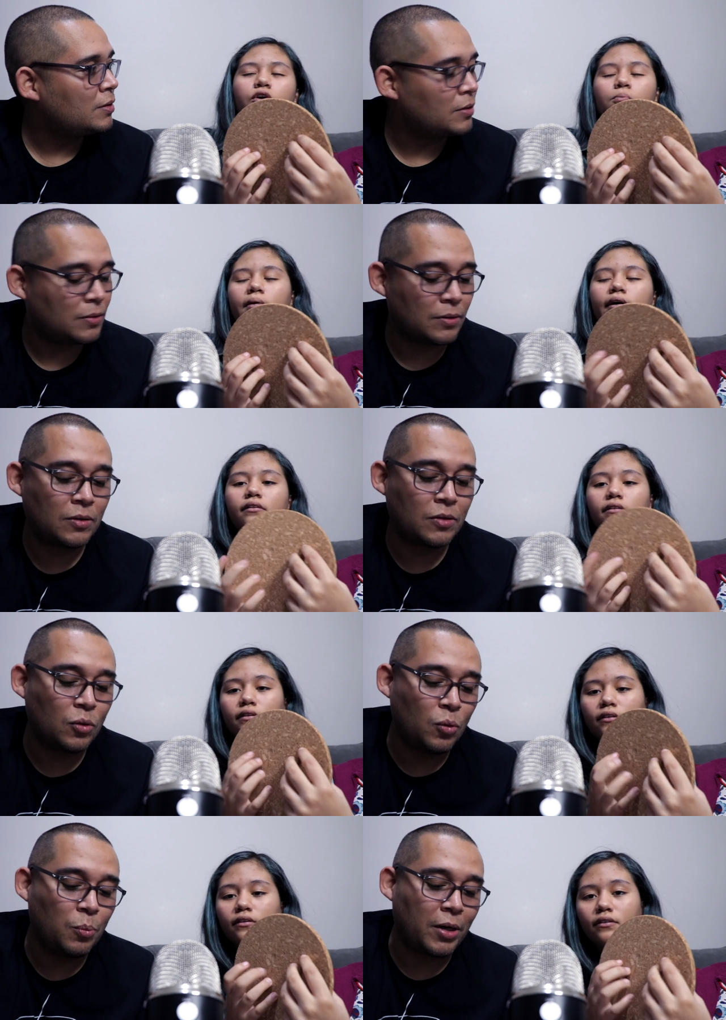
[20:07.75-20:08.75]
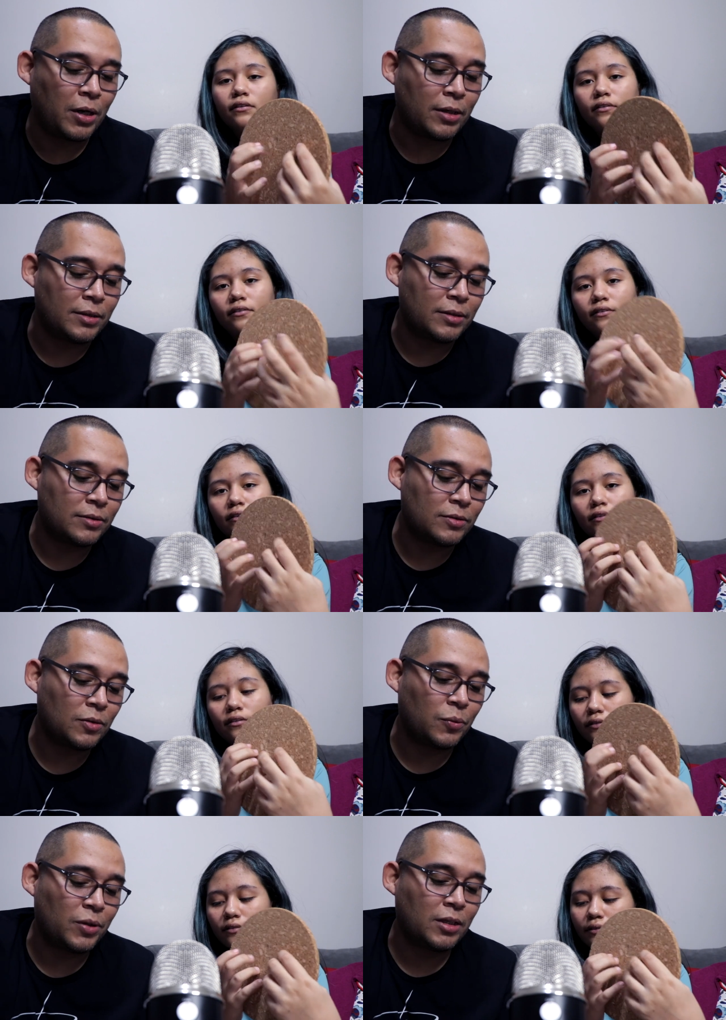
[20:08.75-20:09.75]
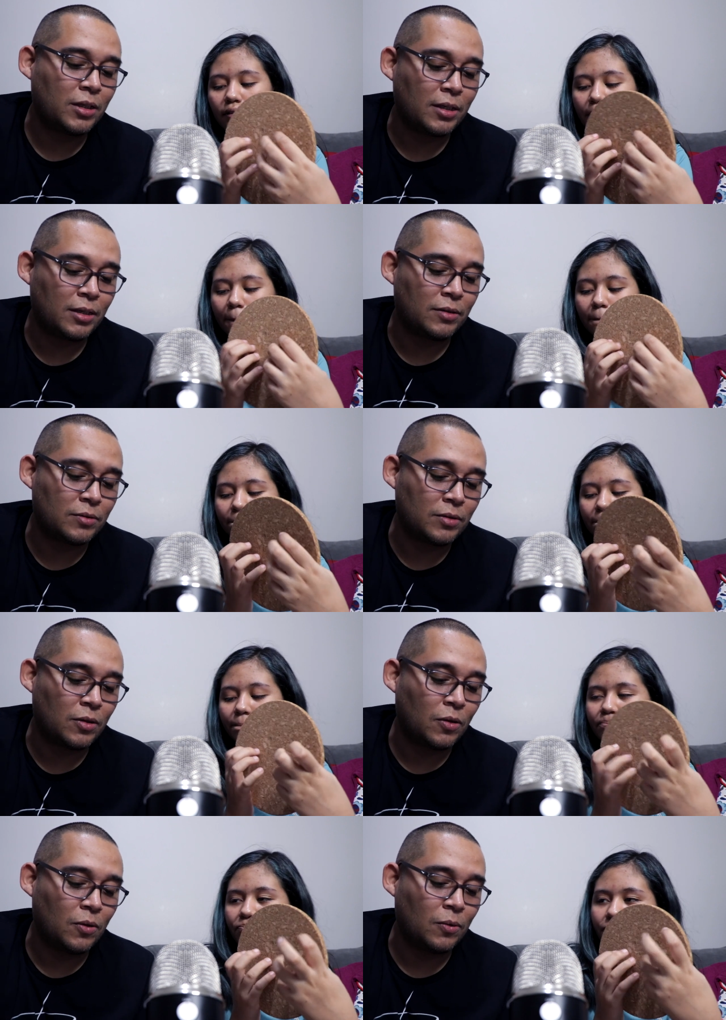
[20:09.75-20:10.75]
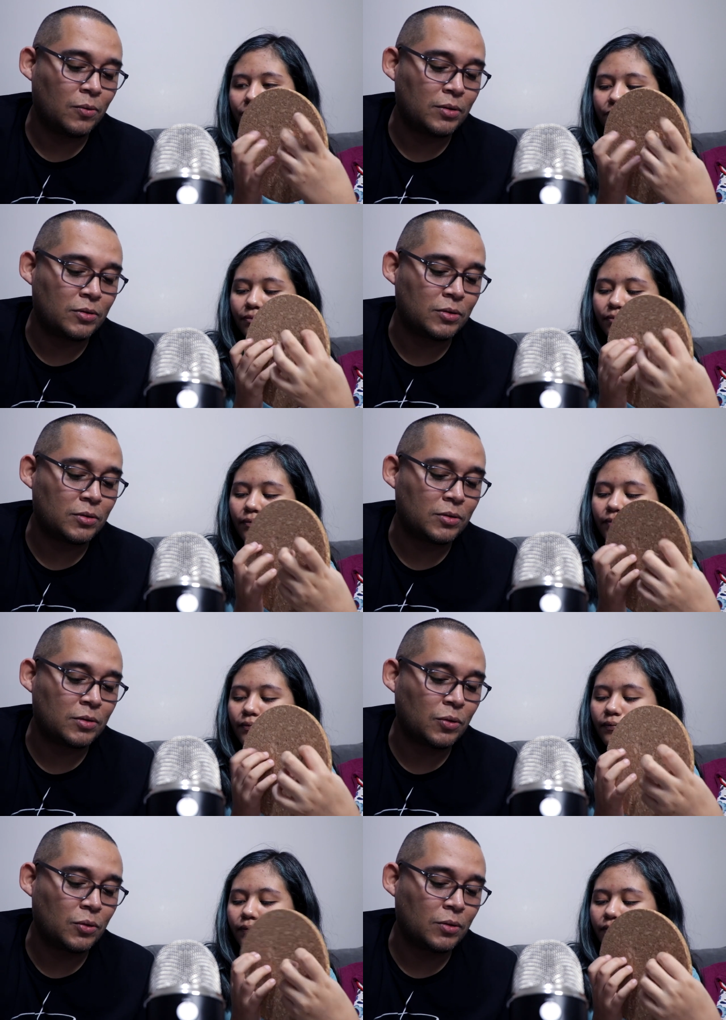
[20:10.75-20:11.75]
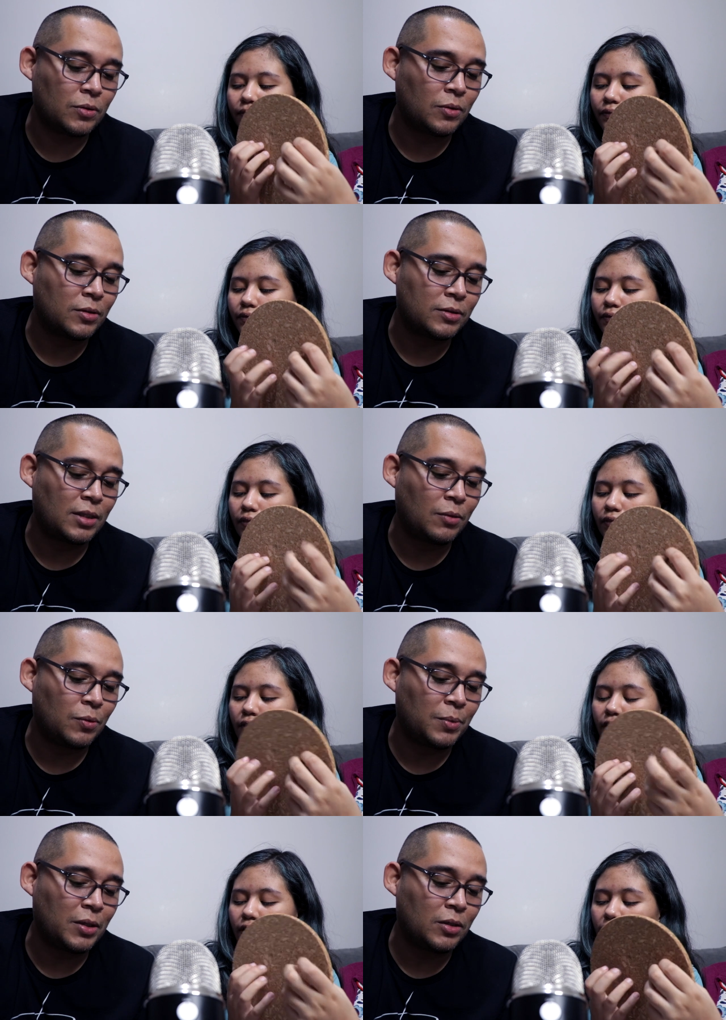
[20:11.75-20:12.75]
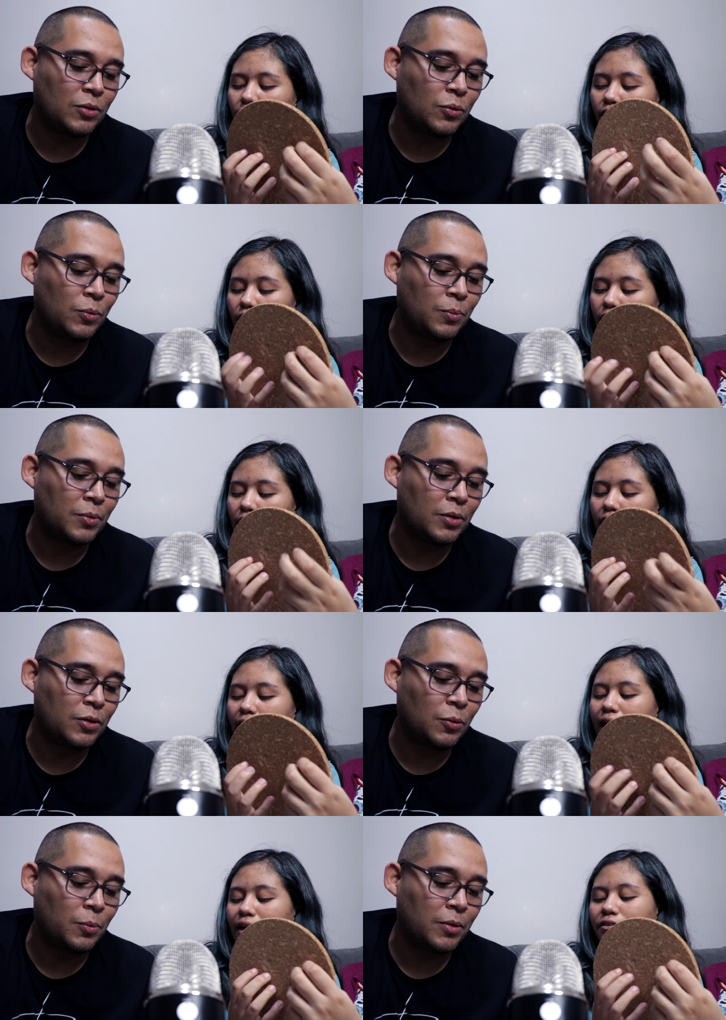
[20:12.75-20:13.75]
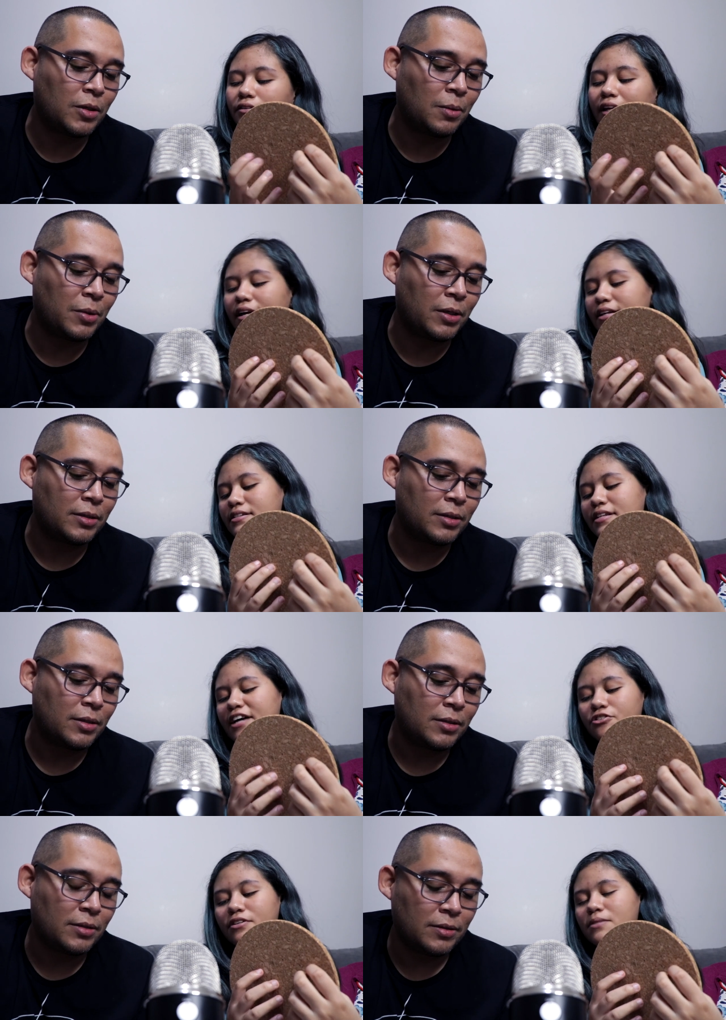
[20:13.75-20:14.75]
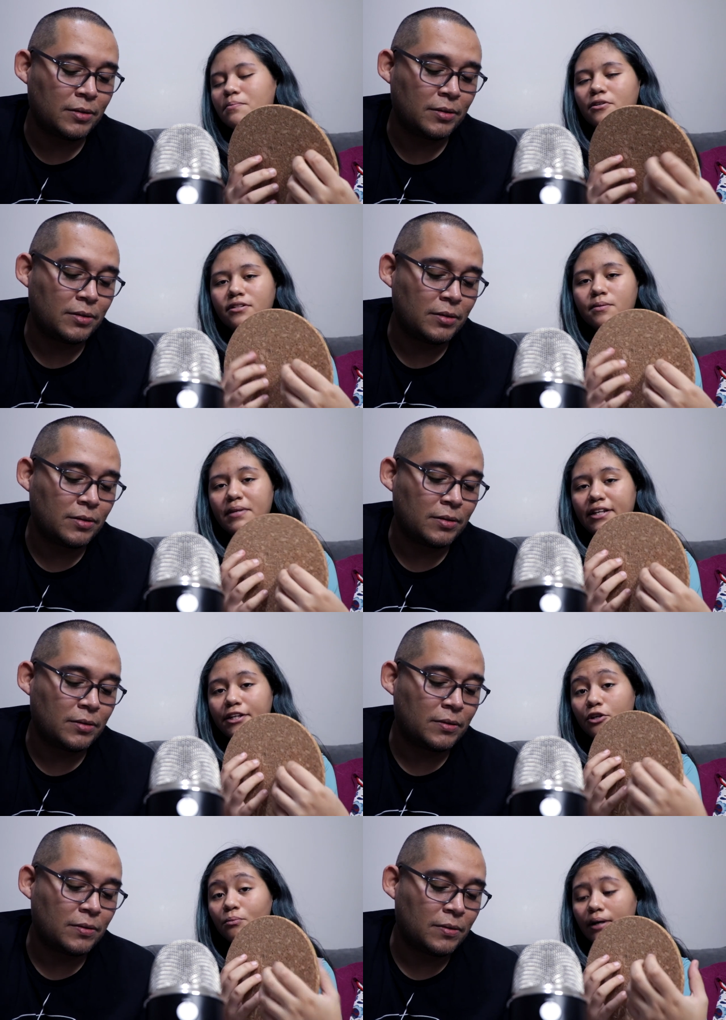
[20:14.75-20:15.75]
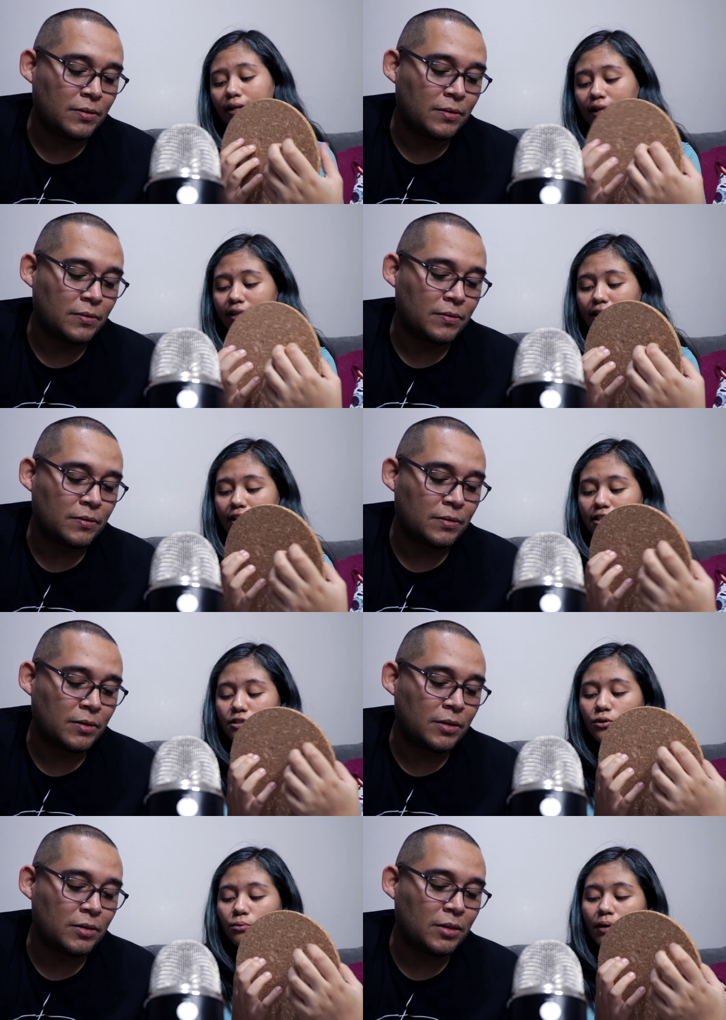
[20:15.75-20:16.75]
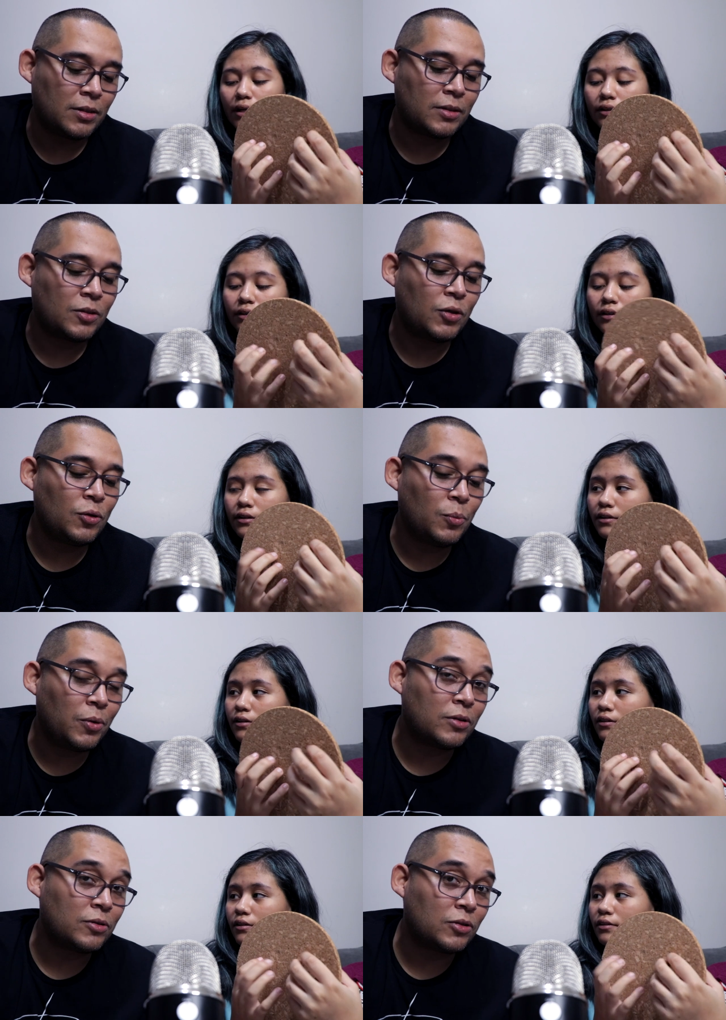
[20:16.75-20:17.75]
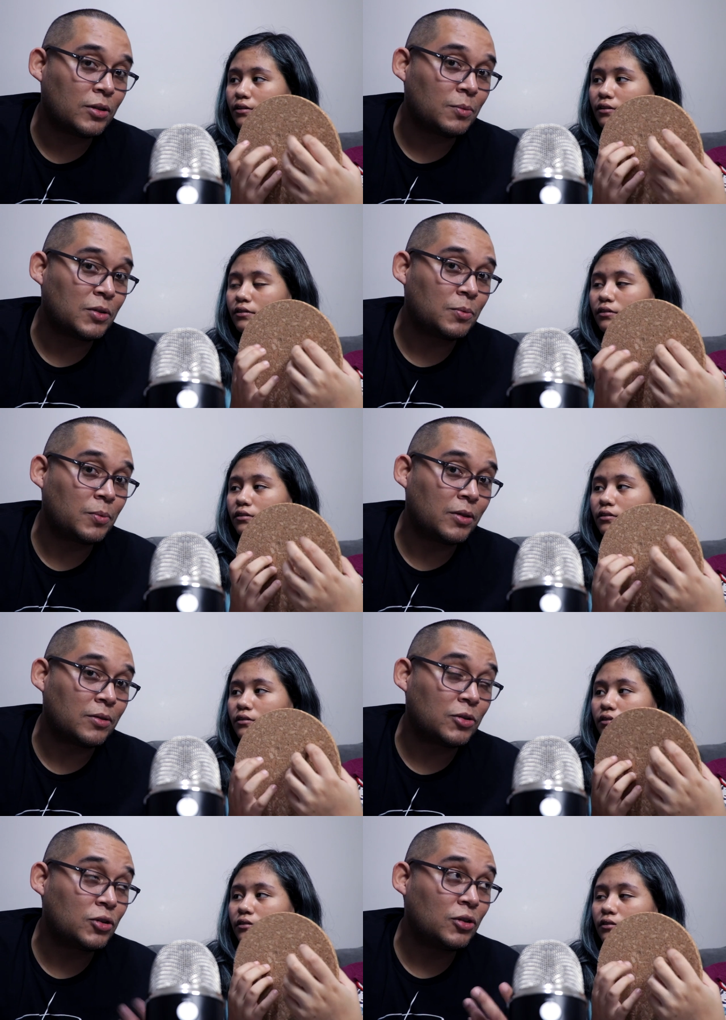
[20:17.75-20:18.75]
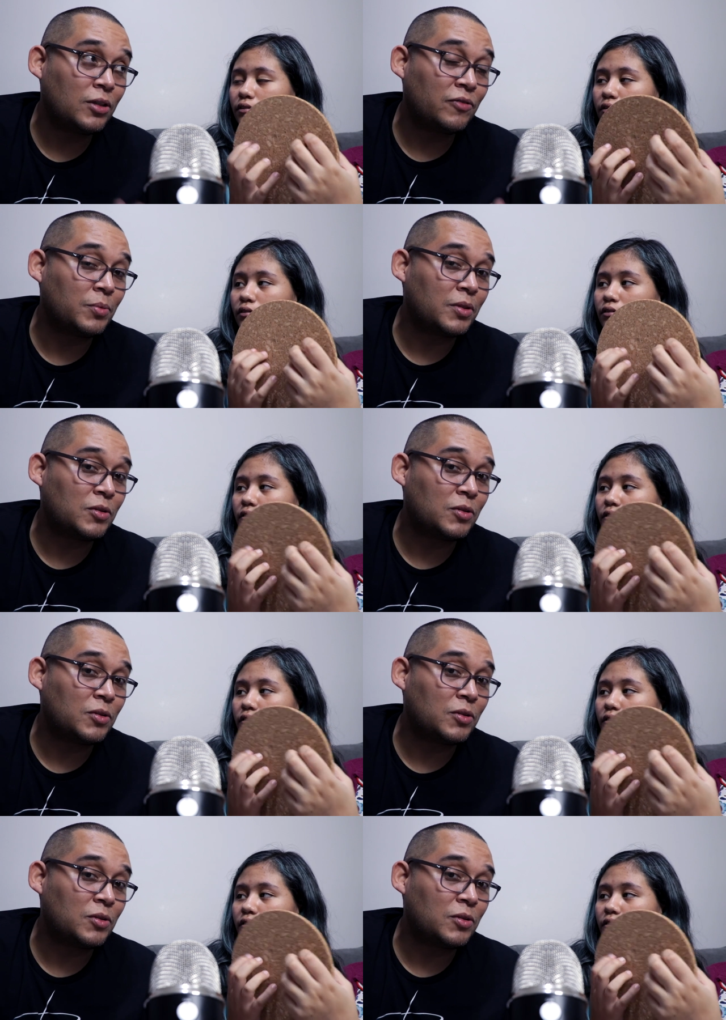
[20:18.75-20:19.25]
Speaker 1: coupon. Coupon. So we cut out the O and just, you know, because that would be coupon.
Speaker 2: I don't think it's naturally supposed to be coupon. I think it's
Speaker 1: coupon. Coupon should have
Speaker 2: been